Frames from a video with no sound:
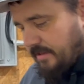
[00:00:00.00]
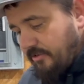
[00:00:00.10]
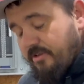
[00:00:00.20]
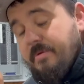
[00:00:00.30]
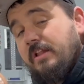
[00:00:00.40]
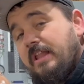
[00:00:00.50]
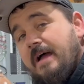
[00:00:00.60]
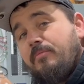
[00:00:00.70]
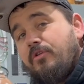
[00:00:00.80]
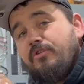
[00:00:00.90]
There's gonna be a
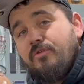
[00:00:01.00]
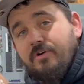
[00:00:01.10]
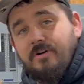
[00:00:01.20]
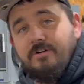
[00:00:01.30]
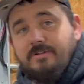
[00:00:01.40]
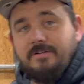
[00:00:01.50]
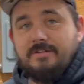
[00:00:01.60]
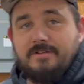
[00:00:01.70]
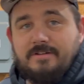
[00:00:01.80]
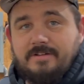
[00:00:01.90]
lot more door.
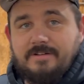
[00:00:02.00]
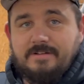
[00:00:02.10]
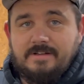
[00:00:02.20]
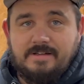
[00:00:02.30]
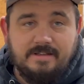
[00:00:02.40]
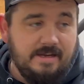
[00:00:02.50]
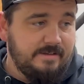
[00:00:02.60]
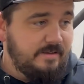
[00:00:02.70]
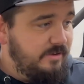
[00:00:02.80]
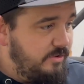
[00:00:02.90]
Like
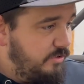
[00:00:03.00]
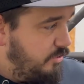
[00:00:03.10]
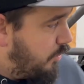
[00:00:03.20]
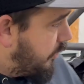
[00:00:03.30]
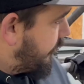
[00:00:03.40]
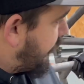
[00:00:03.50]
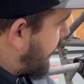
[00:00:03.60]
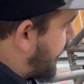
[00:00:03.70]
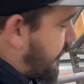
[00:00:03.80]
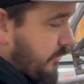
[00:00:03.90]
the door
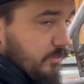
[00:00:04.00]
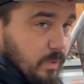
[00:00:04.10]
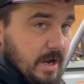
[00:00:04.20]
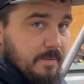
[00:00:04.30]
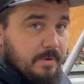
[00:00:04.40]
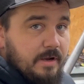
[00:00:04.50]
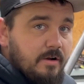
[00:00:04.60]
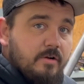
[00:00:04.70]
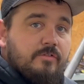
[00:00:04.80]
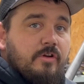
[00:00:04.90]
surface is way
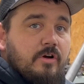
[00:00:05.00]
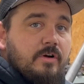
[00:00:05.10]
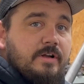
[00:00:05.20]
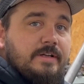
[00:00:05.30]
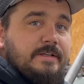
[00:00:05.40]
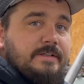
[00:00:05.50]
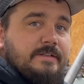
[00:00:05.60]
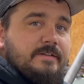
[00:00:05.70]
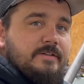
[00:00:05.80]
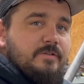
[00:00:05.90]
bigger, so
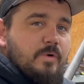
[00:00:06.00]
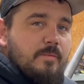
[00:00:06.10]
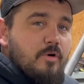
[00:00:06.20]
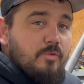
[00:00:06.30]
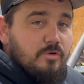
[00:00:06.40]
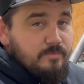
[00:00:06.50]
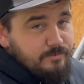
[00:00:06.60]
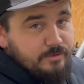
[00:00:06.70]
way more room for